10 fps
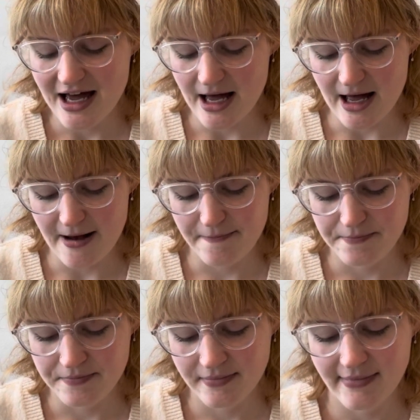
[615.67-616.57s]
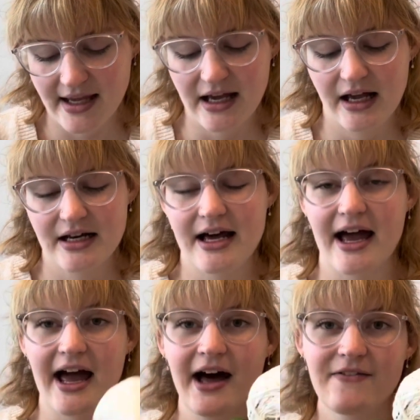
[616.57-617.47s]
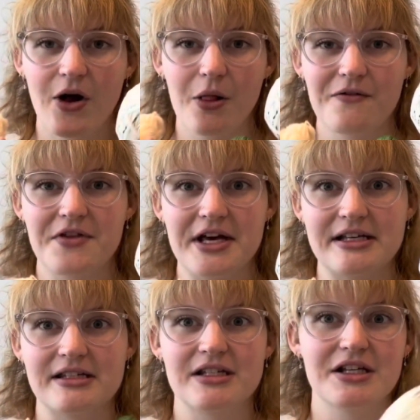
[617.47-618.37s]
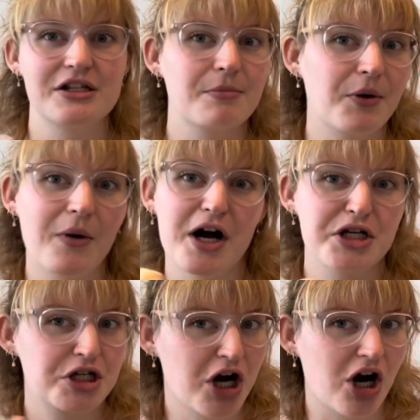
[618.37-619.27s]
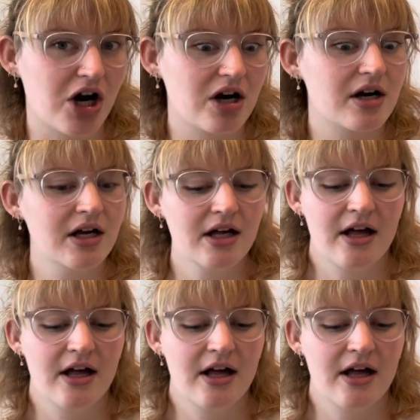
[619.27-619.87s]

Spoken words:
And I have all of this superwash yarn